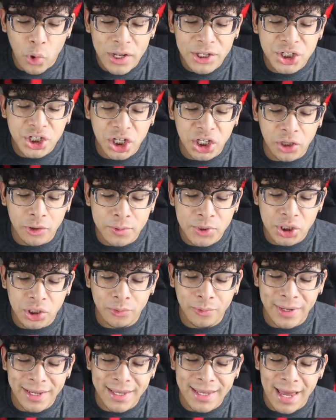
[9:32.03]
Which cube should
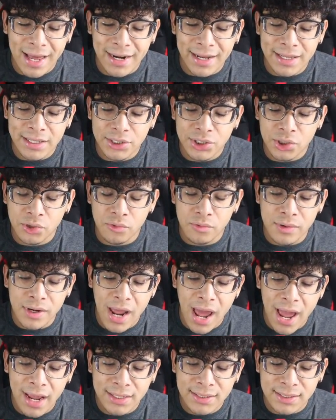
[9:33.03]
we get into
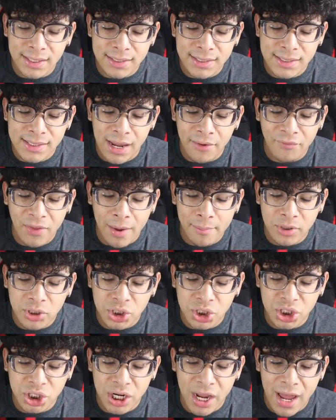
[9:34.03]
next? Let's save that
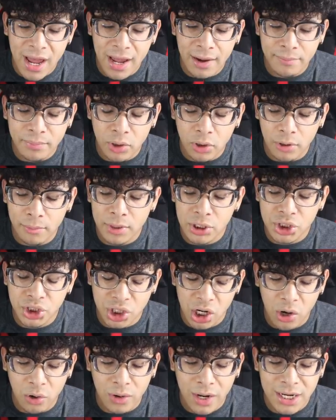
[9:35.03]
Machamp, or
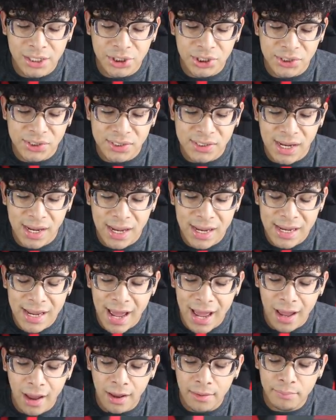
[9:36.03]
Machoke, I should say,
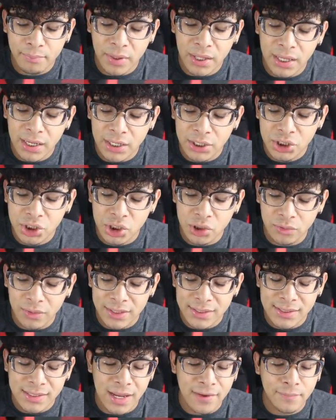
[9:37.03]
and Pikachu.
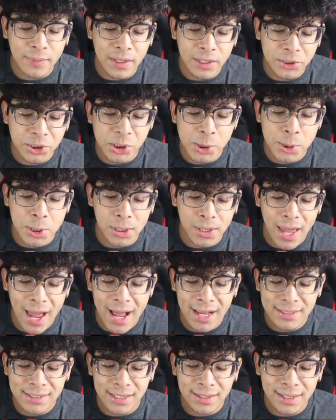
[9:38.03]
Let's save Pikachu for
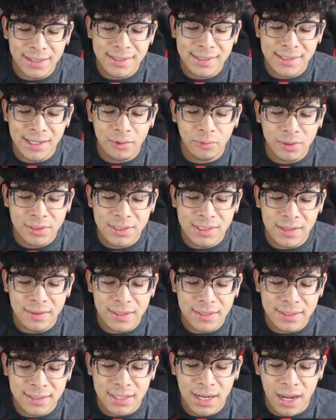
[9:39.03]
last, and let's see what's in
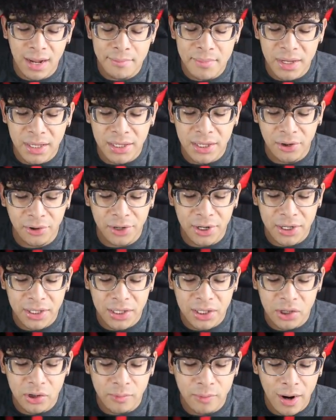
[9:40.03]
this uh, Magearna
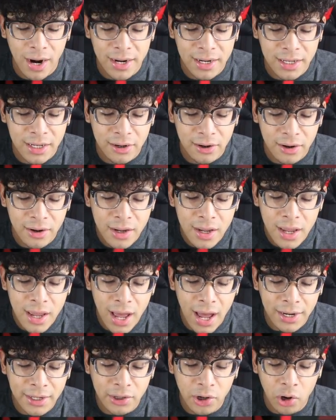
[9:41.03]
cube right here.
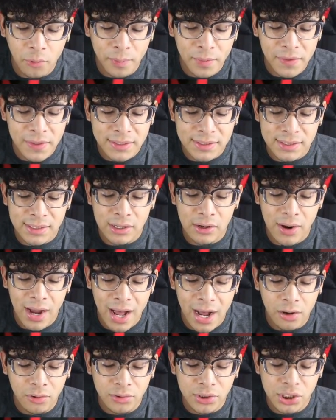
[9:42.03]
How do you open this, though?
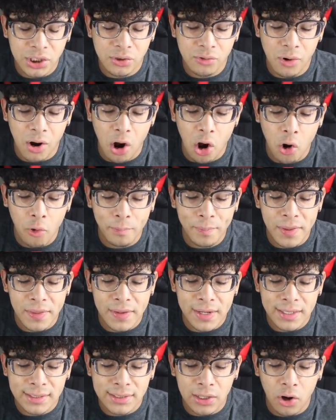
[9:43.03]
How do you open
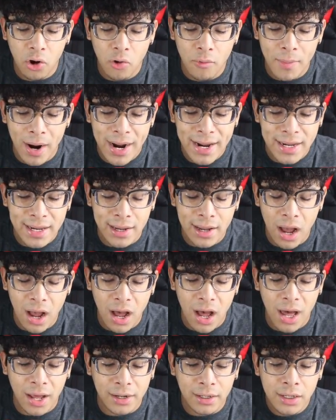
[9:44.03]
this? Oh my
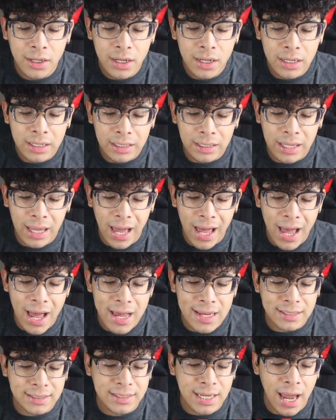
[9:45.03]
god.
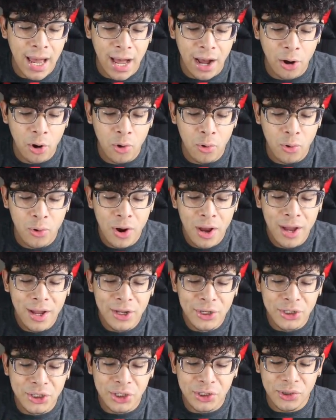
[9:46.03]
Guys, how
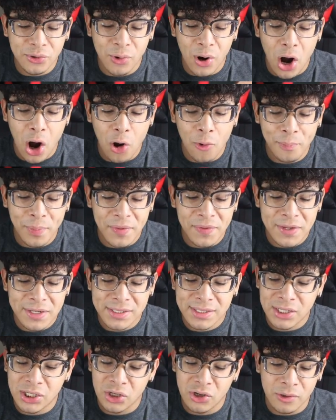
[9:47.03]
do you open
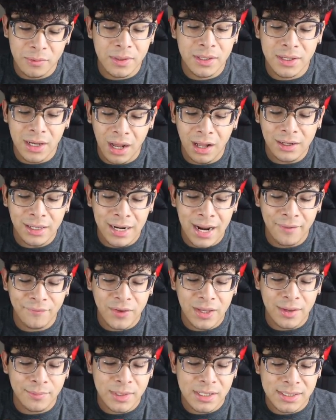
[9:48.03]
this cube? Y'all gonna have
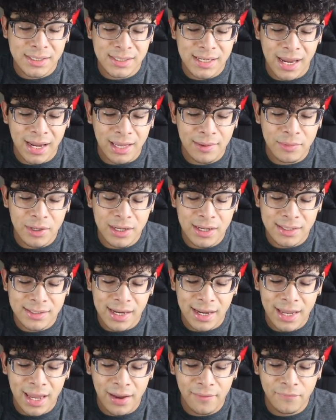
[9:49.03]
to give me a second because
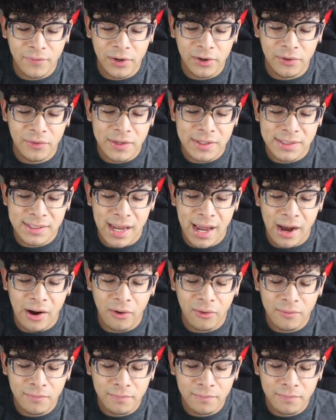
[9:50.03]
I can't figure this out.